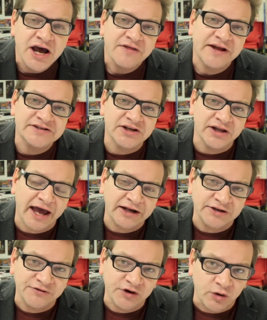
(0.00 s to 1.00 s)
that
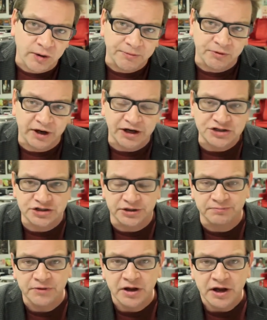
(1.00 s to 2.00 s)
selective incorporation